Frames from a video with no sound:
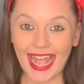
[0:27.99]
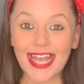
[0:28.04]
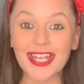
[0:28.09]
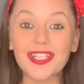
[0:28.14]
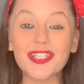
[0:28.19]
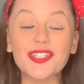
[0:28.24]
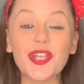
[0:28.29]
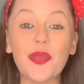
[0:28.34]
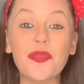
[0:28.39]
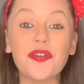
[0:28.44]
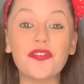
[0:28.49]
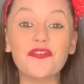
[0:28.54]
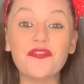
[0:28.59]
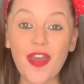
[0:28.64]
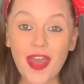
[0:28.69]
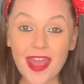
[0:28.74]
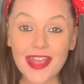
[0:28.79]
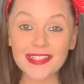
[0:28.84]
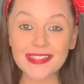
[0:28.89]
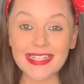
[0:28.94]
So the
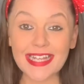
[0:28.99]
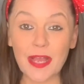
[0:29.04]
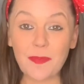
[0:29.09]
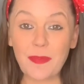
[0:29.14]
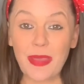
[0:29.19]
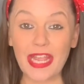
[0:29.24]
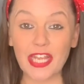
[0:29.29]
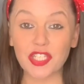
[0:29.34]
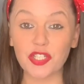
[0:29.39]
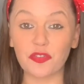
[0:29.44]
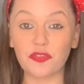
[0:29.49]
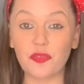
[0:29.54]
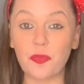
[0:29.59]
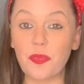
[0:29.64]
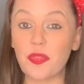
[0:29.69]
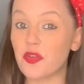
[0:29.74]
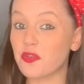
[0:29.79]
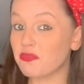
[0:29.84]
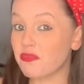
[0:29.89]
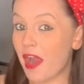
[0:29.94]
first thing I picked up
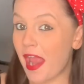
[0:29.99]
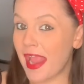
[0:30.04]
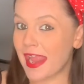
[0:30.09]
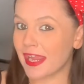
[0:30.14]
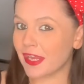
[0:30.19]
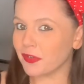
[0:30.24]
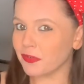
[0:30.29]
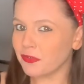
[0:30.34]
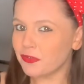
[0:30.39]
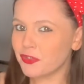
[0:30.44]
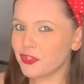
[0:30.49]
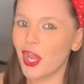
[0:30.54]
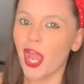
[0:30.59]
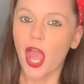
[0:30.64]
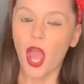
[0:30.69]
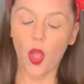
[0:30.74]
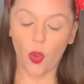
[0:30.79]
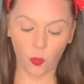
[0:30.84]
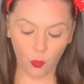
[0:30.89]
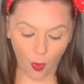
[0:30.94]
from The Range
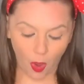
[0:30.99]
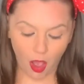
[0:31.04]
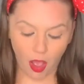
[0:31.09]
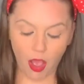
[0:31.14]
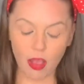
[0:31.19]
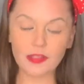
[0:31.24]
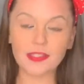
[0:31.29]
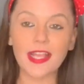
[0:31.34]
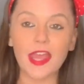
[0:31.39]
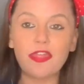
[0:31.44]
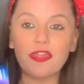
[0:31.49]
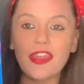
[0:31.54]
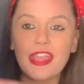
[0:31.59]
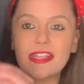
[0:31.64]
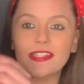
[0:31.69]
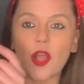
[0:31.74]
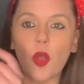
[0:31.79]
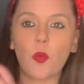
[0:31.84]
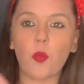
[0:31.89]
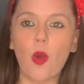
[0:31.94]
was
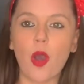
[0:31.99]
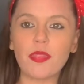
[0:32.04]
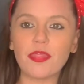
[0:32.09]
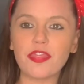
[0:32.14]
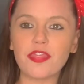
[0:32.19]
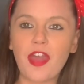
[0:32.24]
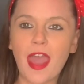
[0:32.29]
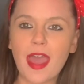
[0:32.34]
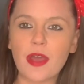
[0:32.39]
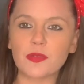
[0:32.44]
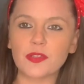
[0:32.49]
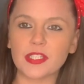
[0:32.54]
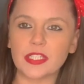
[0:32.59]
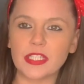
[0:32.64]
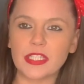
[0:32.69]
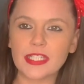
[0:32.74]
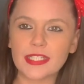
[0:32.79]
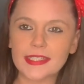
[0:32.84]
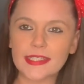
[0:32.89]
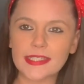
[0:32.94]
this
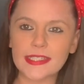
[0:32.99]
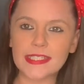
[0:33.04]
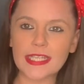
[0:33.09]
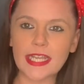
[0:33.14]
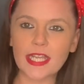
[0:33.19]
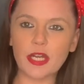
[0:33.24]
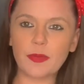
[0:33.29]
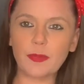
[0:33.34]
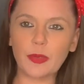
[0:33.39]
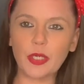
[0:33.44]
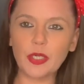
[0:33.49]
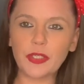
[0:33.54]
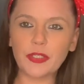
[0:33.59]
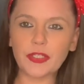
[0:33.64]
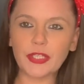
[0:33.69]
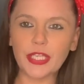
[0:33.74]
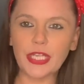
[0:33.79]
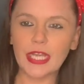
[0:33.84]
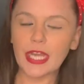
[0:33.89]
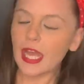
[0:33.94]
1000 sticker
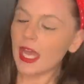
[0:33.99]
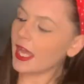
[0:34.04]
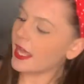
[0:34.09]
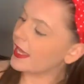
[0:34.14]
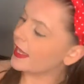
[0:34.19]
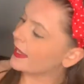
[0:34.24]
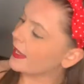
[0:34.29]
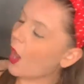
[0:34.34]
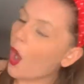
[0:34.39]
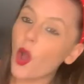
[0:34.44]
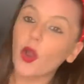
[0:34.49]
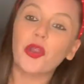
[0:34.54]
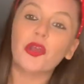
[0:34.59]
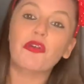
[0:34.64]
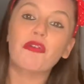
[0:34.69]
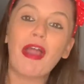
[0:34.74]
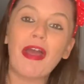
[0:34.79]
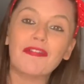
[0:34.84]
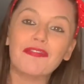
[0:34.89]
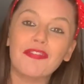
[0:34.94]
book.
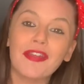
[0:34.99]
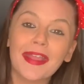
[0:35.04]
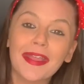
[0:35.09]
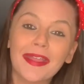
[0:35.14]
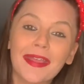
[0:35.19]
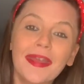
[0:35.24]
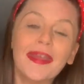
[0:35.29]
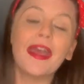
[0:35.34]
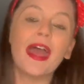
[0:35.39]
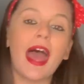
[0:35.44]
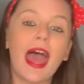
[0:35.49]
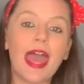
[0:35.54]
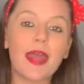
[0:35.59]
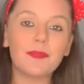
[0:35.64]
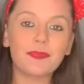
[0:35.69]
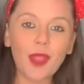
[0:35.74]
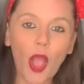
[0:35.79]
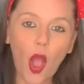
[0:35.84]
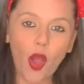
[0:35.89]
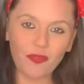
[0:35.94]
Holographic,
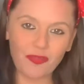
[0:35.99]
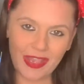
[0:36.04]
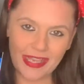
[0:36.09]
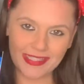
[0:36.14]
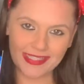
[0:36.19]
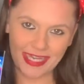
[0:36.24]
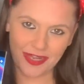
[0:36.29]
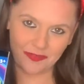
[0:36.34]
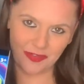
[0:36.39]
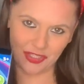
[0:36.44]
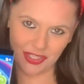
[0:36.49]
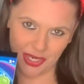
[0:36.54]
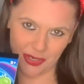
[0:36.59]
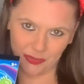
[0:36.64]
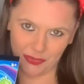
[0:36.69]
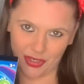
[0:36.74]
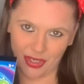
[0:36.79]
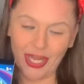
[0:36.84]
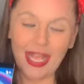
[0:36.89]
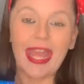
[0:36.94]
obviously for
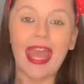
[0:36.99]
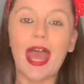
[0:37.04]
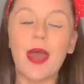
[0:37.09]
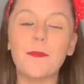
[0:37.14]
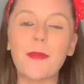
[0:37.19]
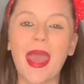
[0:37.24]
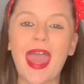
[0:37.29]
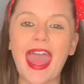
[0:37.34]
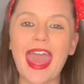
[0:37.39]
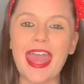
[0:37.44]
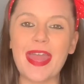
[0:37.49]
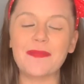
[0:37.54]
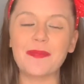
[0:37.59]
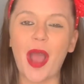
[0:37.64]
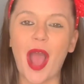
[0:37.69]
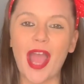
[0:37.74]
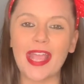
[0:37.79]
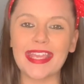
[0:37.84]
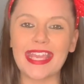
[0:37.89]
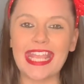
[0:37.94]
children, but
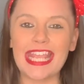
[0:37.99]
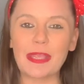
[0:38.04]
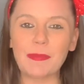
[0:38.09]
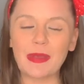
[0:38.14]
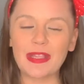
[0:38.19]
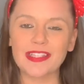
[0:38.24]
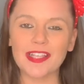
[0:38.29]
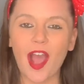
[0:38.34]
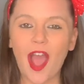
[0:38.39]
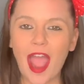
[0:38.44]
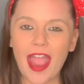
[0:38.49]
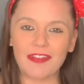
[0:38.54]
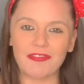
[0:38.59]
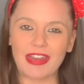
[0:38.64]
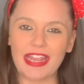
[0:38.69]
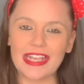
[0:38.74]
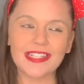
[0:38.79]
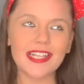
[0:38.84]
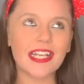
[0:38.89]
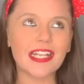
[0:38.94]
I keep a
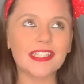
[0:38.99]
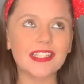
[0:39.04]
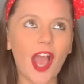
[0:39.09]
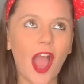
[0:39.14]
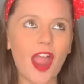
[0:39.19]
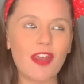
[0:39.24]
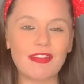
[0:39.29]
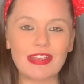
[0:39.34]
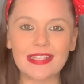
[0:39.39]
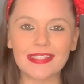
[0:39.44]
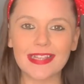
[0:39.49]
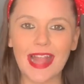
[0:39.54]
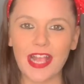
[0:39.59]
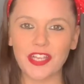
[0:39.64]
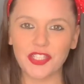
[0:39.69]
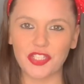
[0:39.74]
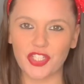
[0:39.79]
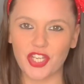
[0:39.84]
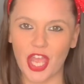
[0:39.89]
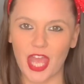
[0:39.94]
diary. It's like a diary
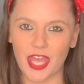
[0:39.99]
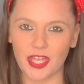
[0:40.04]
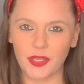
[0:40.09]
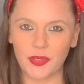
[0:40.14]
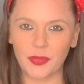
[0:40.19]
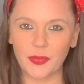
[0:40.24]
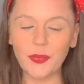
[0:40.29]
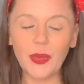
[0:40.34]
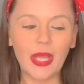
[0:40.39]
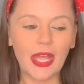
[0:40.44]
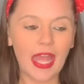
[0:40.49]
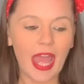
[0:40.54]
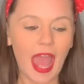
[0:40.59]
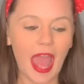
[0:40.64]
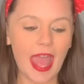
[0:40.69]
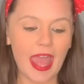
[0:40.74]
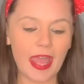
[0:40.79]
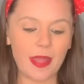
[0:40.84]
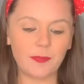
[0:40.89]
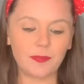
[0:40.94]
slash journal
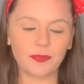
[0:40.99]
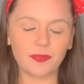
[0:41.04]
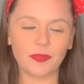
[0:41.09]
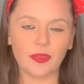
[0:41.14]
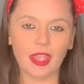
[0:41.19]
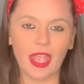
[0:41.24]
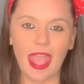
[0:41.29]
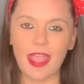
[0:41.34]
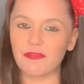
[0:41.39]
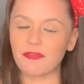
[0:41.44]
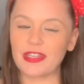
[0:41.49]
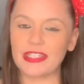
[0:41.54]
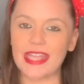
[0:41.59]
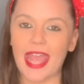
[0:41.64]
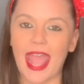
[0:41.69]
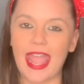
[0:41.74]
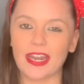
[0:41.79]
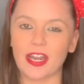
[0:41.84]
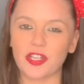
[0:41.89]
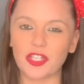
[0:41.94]
every
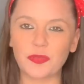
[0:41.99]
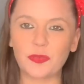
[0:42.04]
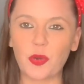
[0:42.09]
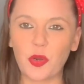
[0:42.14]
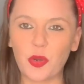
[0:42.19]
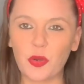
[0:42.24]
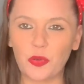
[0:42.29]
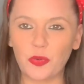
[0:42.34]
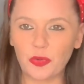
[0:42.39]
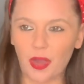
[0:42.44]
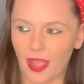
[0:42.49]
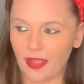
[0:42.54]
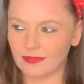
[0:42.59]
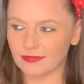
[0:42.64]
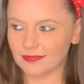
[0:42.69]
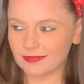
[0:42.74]
day. I just put all like